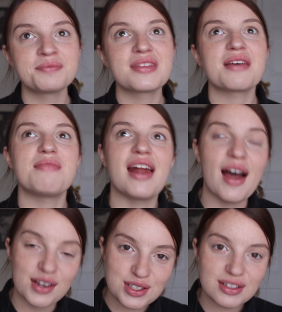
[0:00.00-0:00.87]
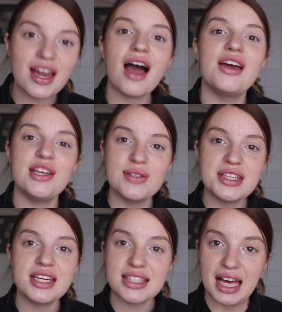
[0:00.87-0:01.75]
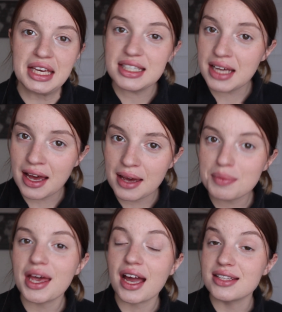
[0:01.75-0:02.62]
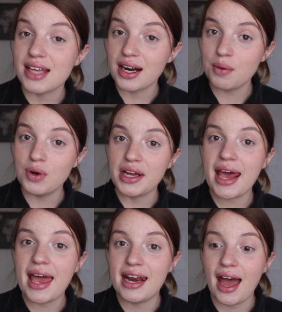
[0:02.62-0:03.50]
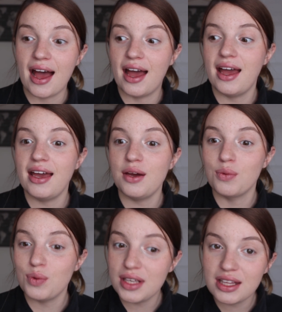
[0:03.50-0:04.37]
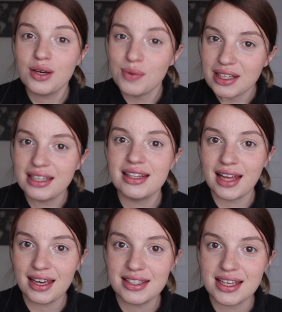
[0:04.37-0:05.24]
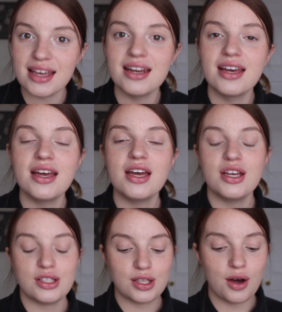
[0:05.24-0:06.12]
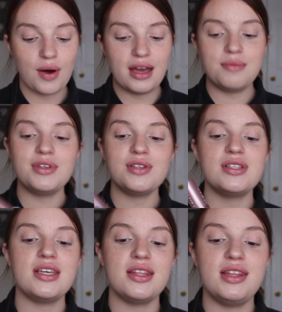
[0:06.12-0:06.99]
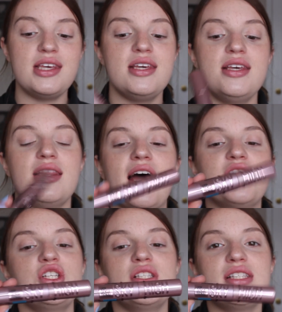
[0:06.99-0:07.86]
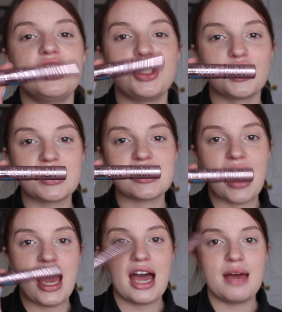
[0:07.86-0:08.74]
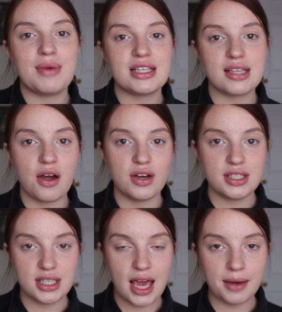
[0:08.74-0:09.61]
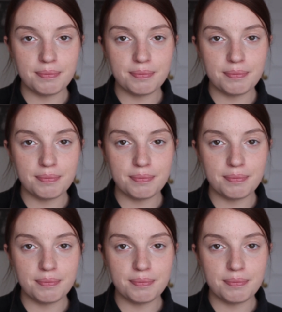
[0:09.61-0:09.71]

But actually, I used it a second time, like I said I would, and I really, really liked it. So I'm using the Lash Sensational Sky High Mascara today.